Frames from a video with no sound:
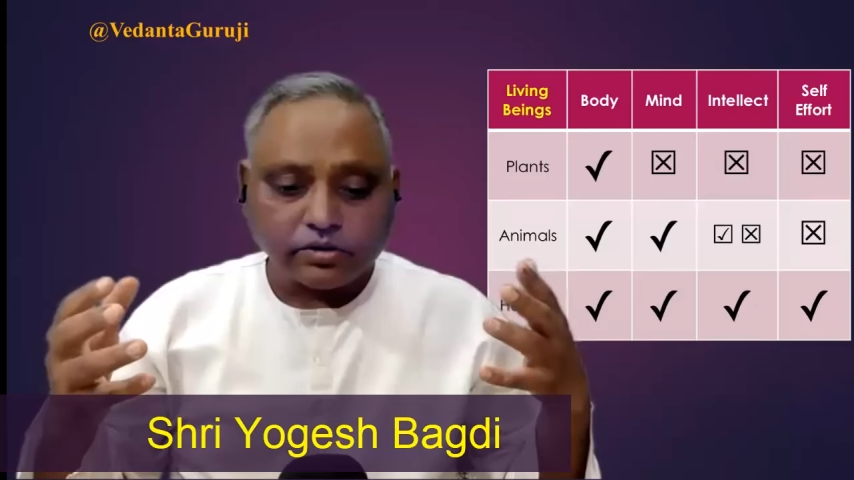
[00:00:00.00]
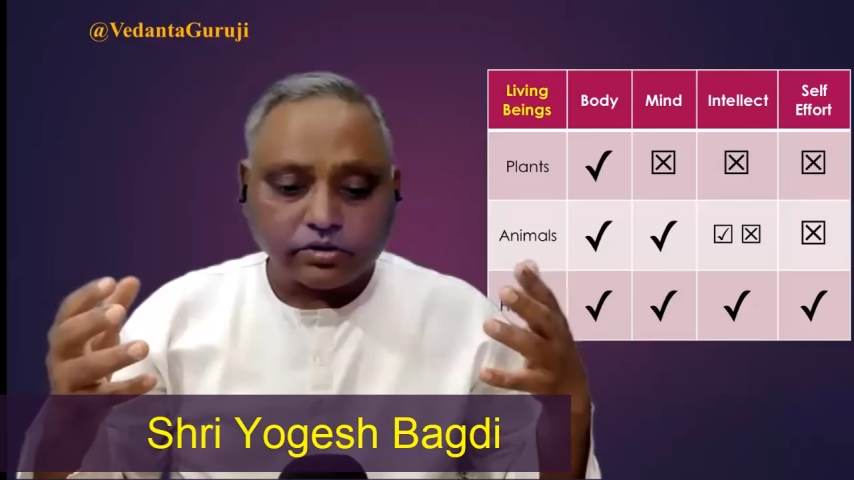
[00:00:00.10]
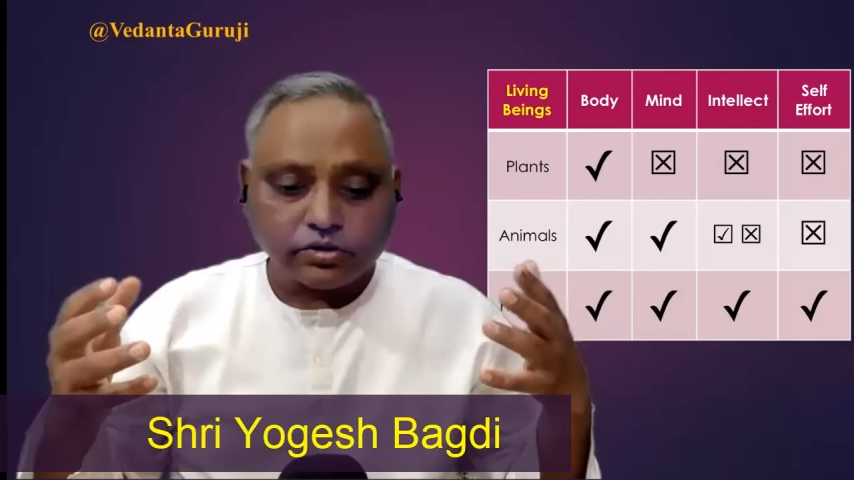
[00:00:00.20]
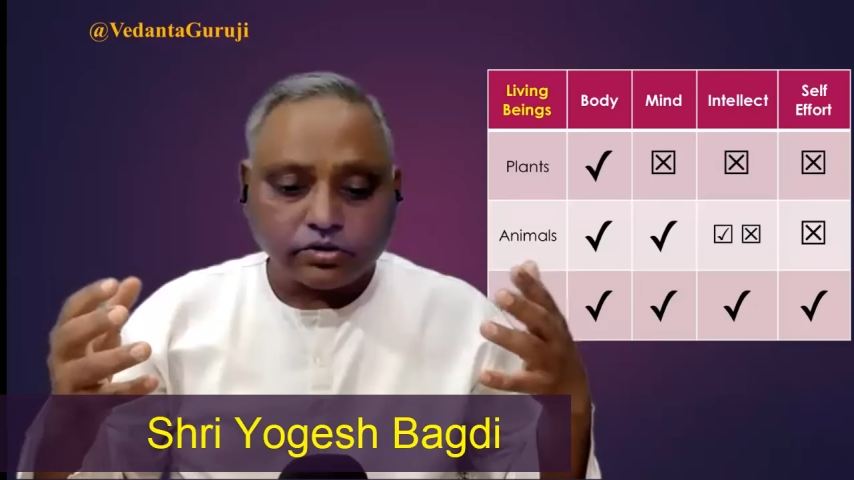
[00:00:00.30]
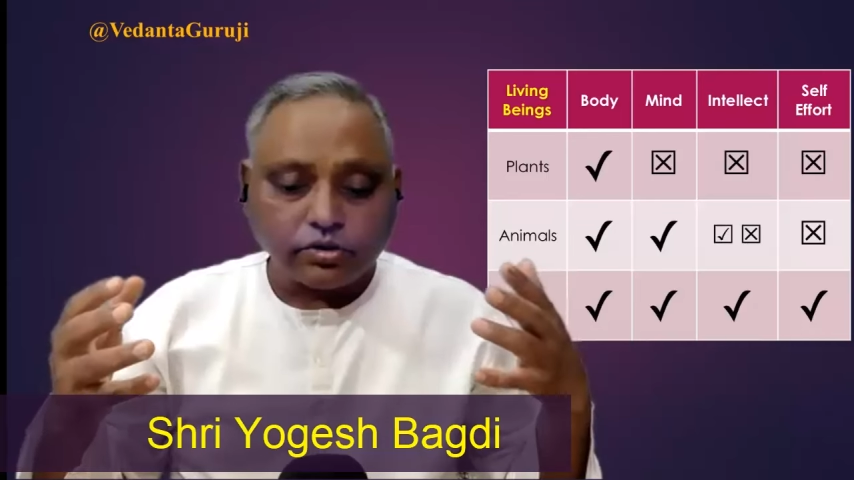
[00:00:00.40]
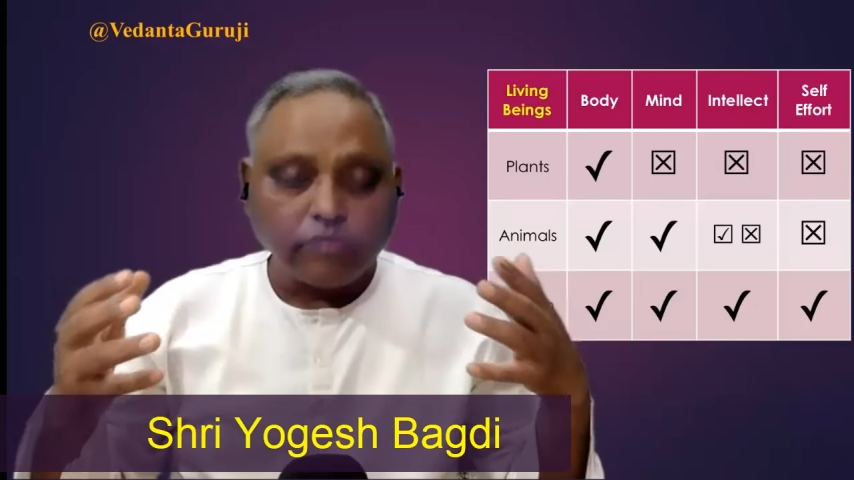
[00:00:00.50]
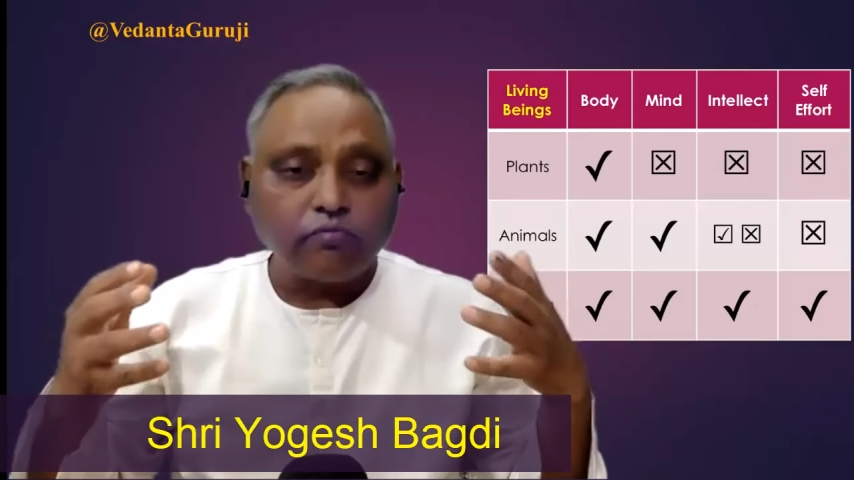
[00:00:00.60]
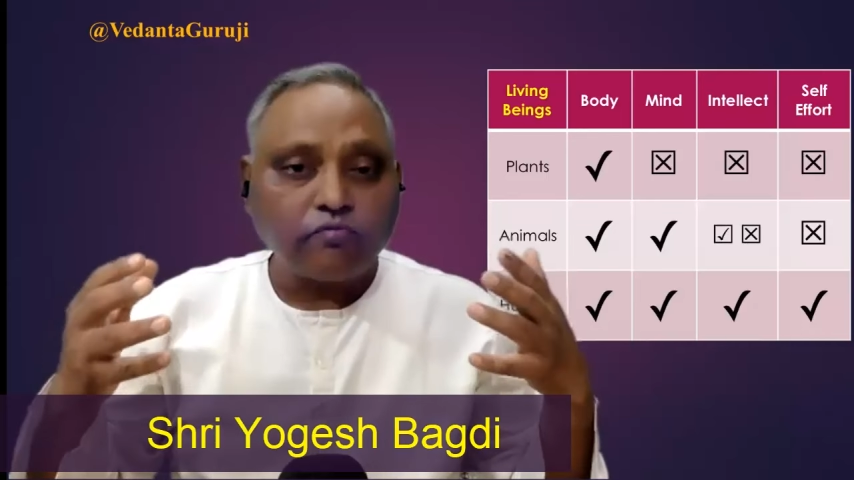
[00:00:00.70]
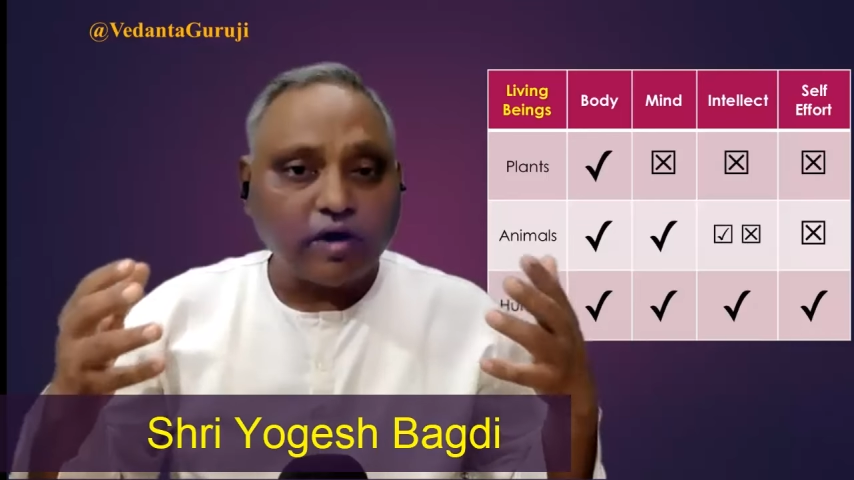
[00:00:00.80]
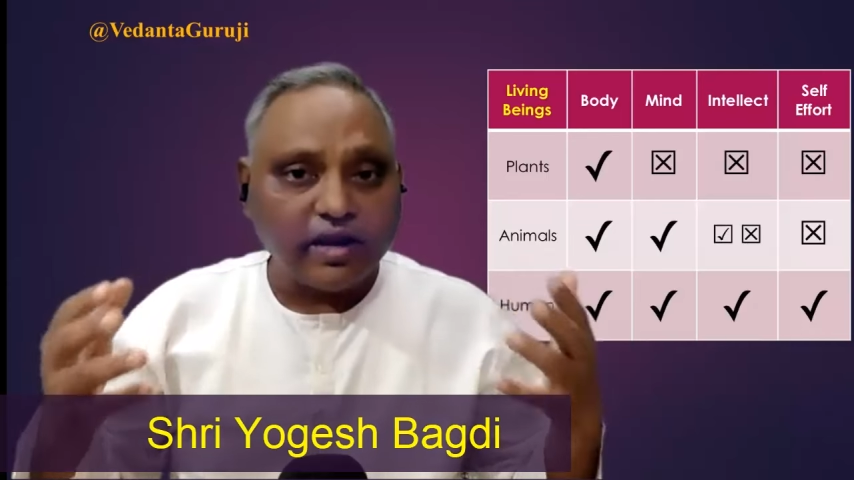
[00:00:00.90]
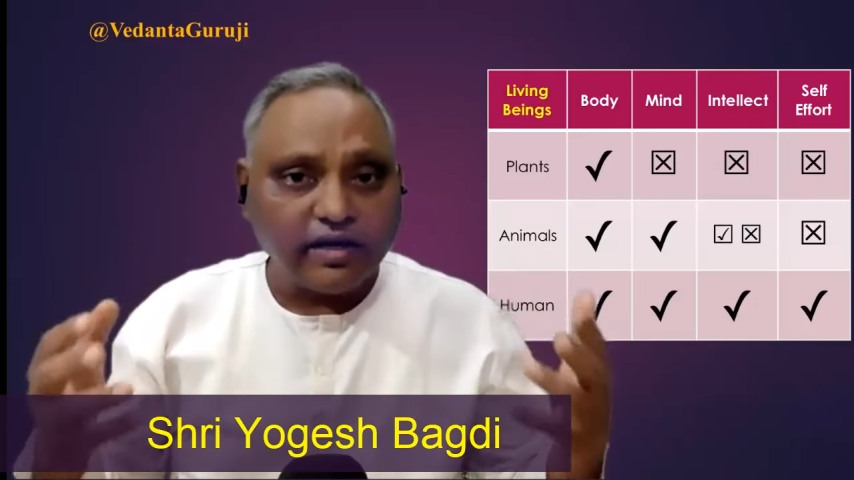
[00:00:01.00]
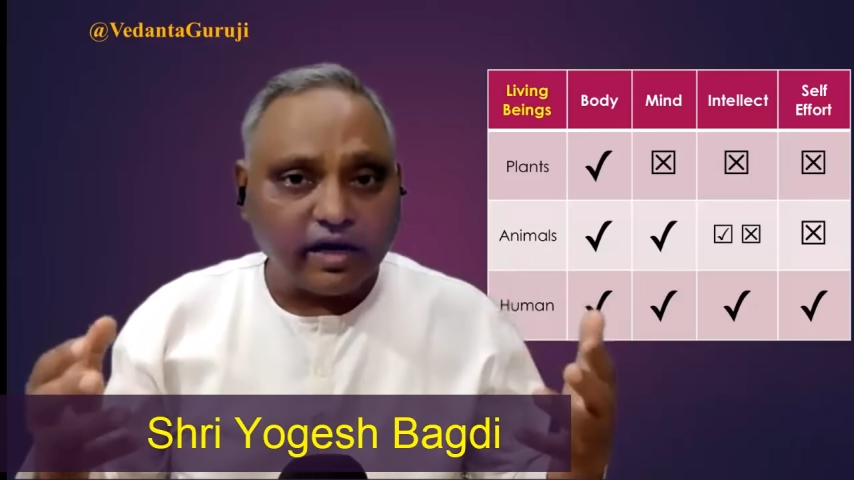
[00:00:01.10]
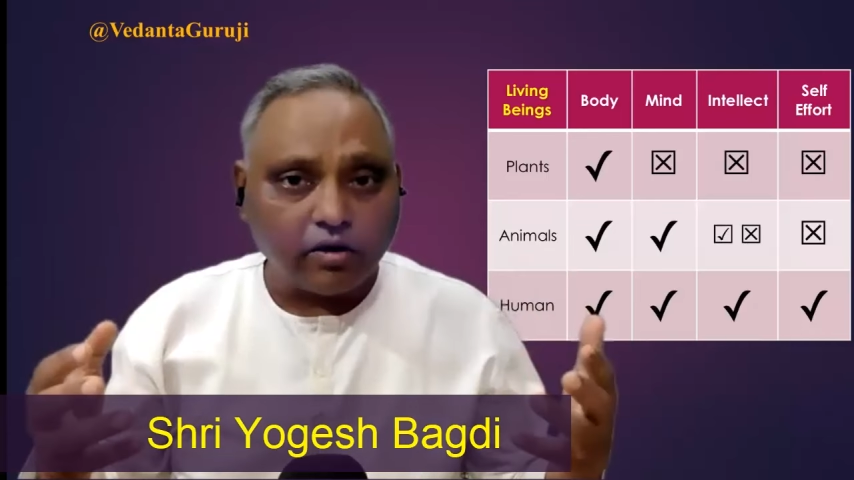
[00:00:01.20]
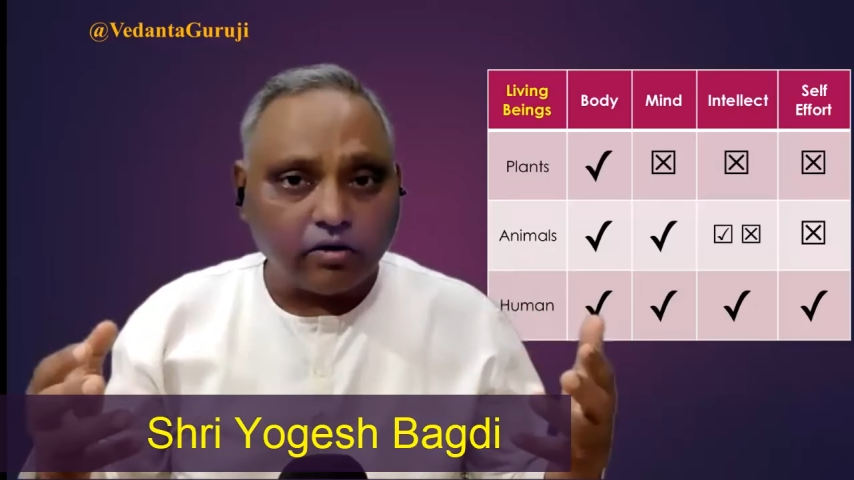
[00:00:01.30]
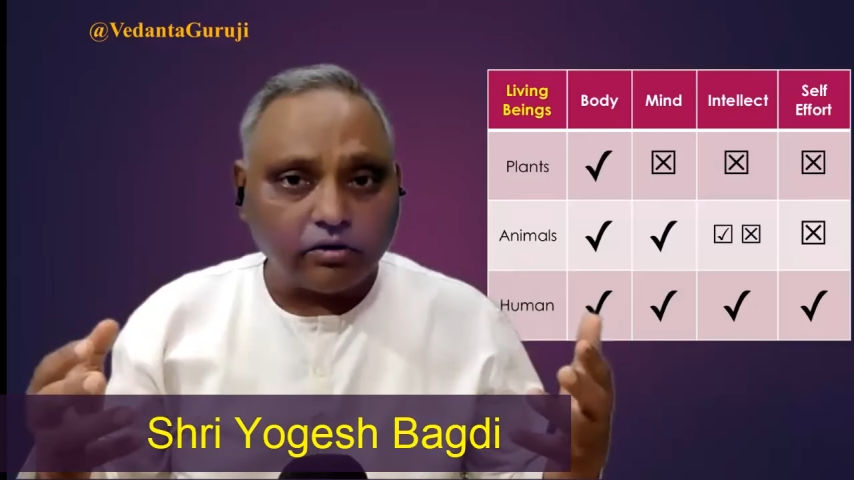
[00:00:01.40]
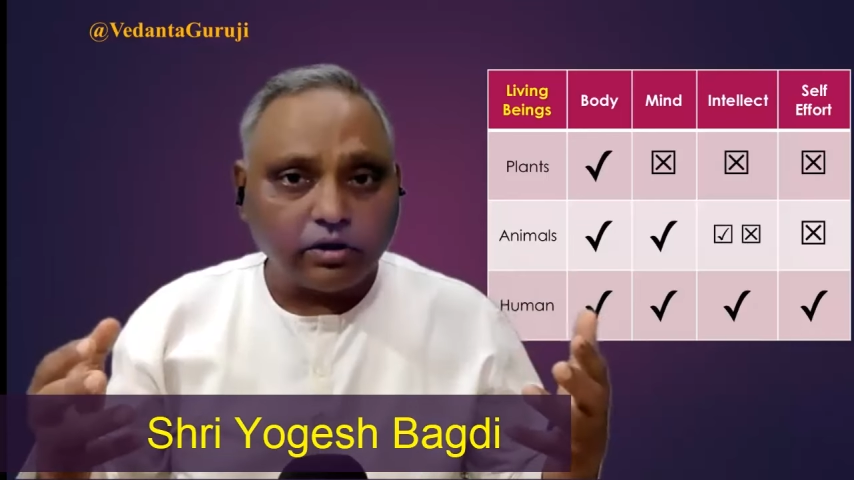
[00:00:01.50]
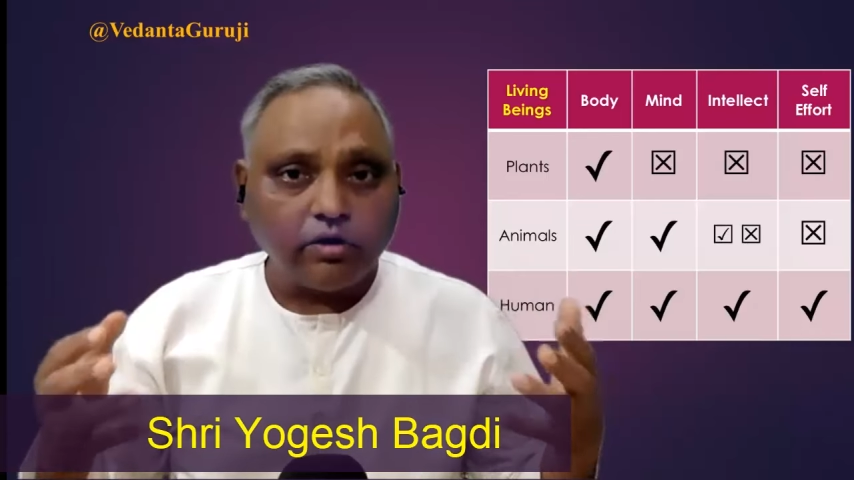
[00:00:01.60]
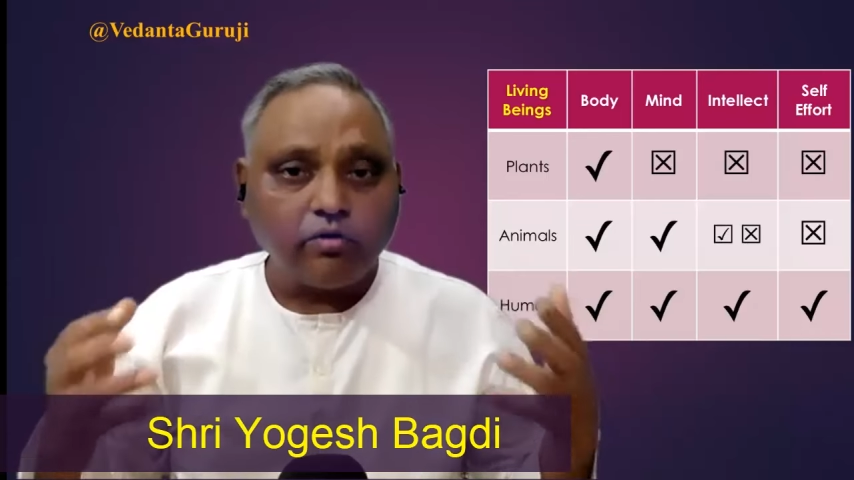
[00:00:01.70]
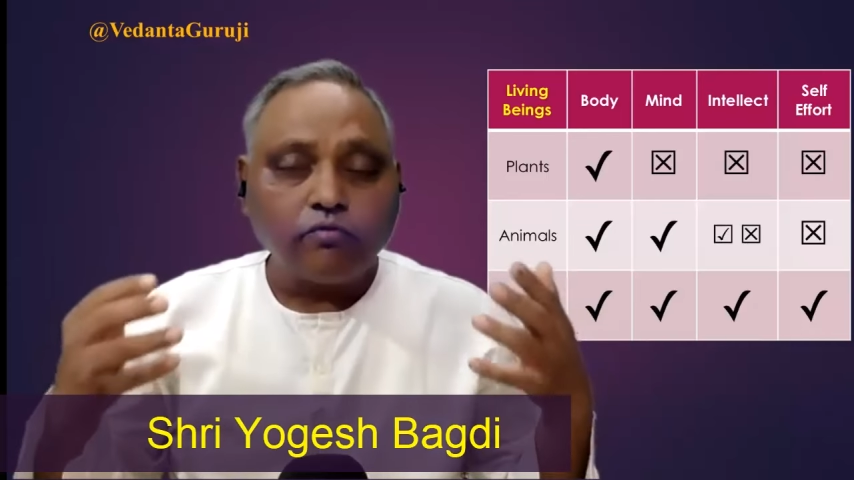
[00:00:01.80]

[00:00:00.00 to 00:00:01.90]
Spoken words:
should find out